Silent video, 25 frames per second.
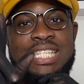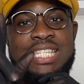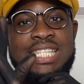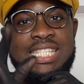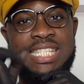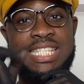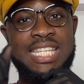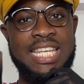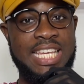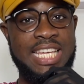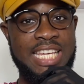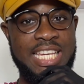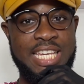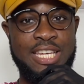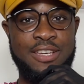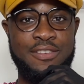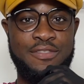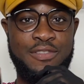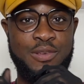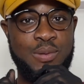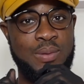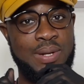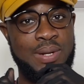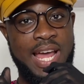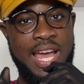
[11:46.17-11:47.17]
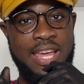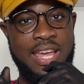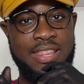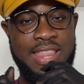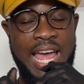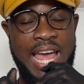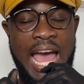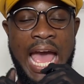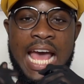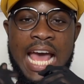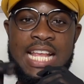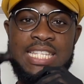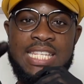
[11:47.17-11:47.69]
see if you like
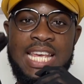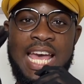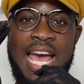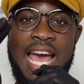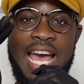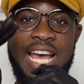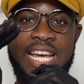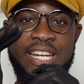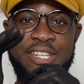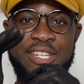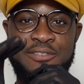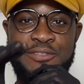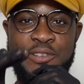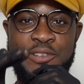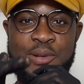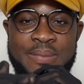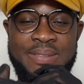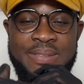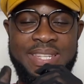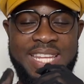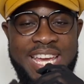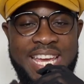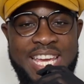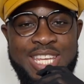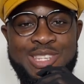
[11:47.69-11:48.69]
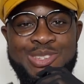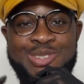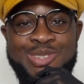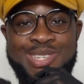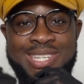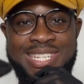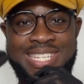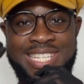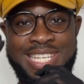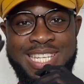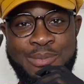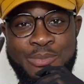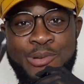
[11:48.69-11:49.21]
that, and from there you
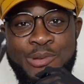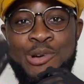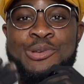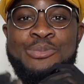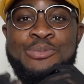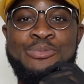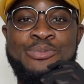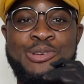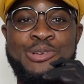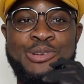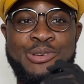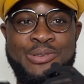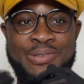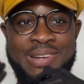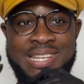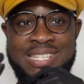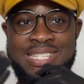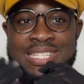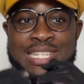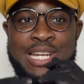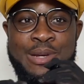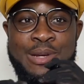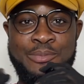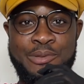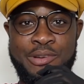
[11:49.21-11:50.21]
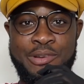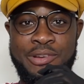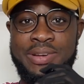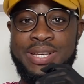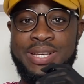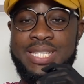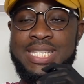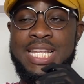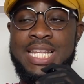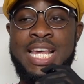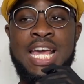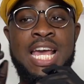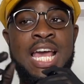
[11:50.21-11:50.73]
can keep on progressing and
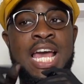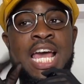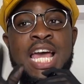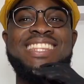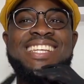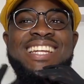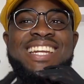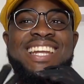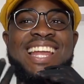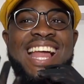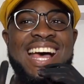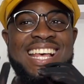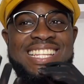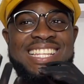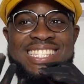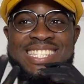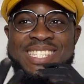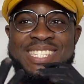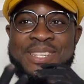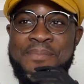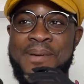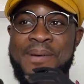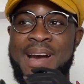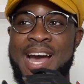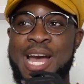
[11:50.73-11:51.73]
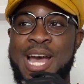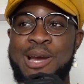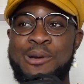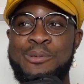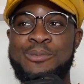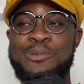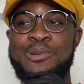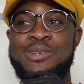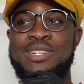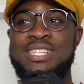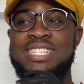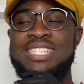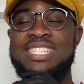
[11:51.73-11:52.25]
progressing. The last tip I
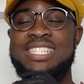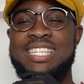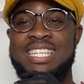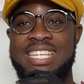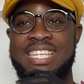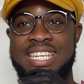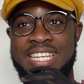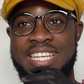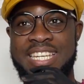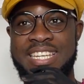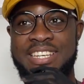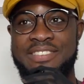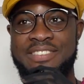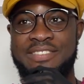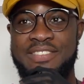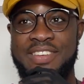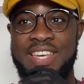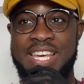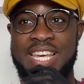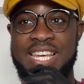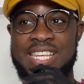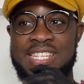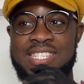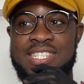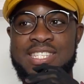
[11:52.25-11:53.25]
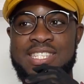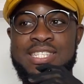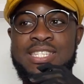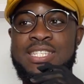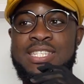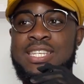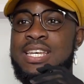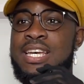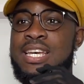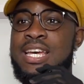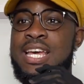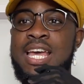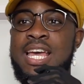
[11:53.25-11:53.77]
would give is
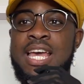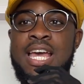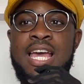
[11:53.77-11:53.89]
to